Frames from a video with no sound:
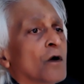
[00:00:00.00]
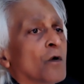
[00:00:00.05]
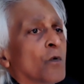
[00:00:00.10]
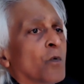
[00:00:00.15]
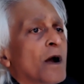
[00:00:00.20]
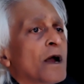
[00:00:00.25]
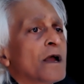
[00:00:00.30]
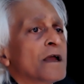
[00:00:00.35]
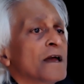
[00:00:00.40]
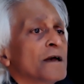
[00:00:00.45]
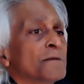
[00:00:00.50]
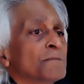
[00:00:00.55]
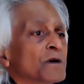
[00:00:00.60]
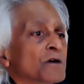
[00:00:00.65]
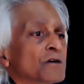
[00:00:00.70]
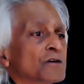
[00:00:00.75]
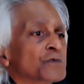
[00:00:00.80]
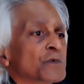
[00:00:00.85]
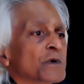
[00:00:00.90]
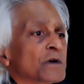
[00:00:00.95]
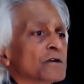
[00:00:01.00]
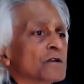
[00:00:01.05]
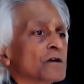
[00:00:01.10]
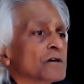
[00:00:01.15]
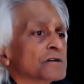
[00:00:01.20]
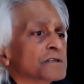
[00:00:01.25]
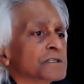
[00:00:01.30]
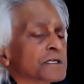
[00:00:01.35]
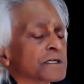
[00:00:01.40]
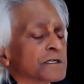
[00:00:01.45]
Why? Because we're
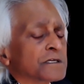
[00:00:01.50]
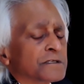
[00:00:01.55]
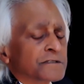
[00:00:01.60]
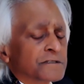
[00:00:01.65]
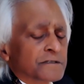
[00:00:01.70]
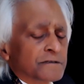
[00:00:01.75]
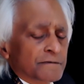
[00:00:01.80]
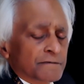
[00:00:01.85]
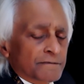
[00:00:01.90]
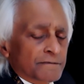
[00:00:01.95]
logos kids.